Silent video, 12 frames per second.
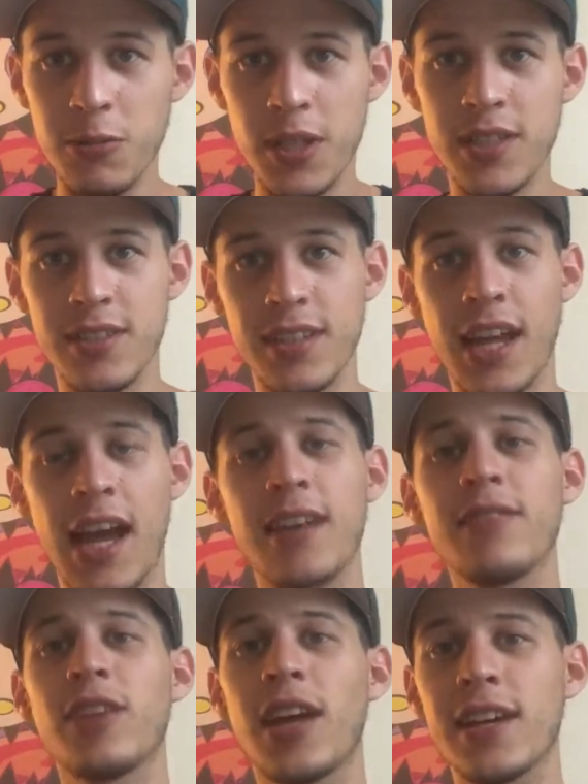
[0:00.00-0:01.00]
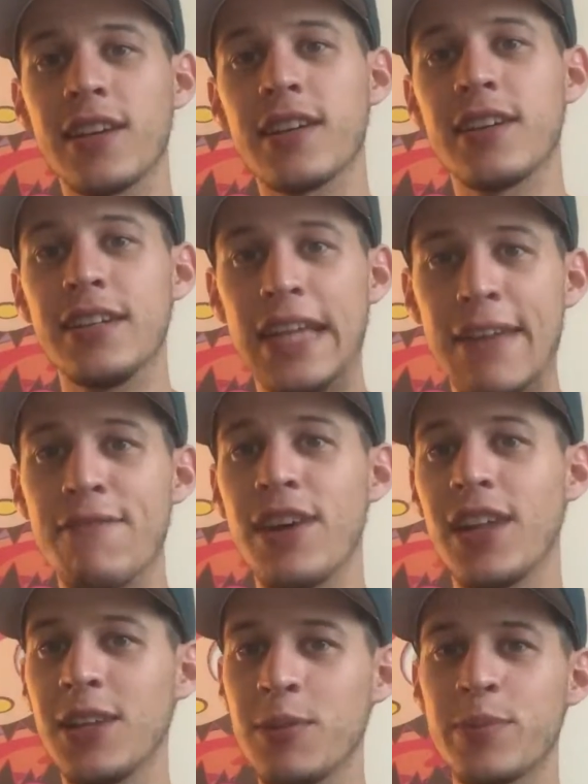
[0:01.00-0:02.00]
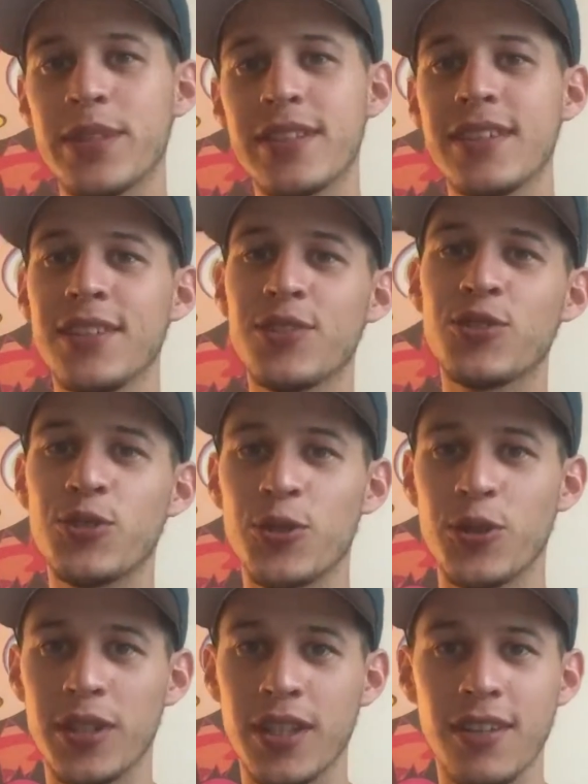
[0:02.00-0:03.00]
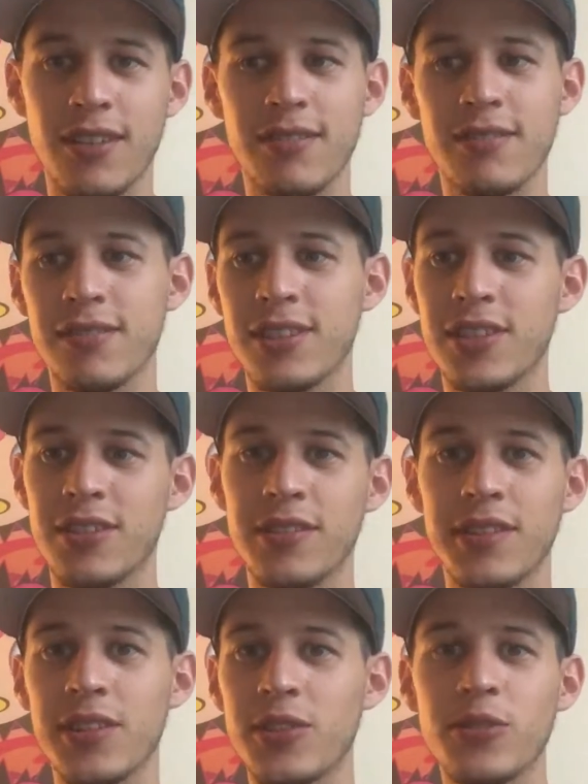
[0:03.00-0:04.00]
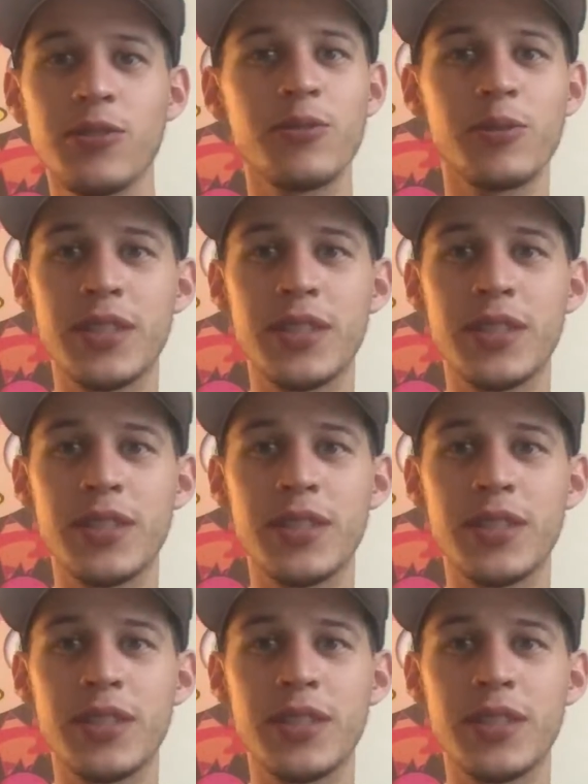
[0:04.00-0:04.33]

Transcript: The rest kind of like envelops in the story, and you know, the little